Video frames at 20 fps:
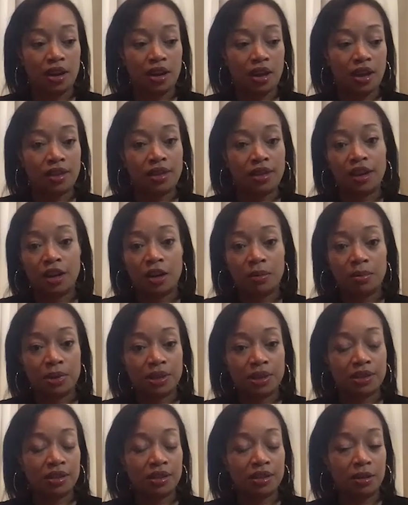a
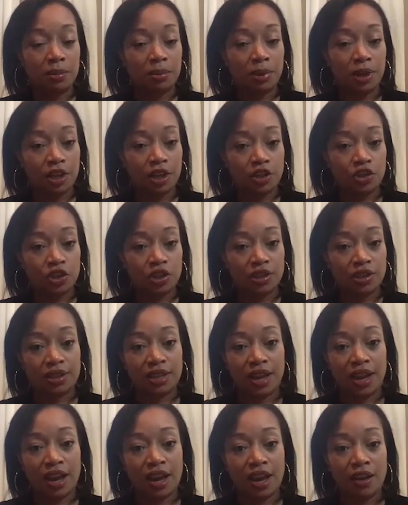therapist and a patient to
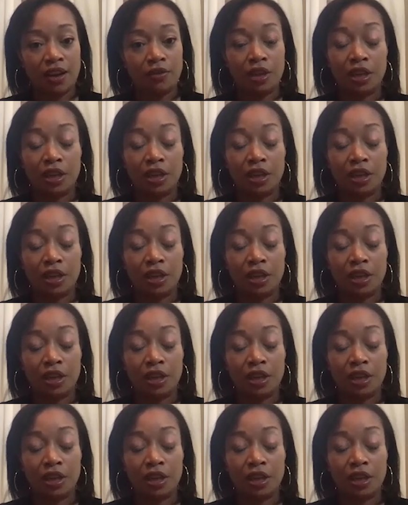have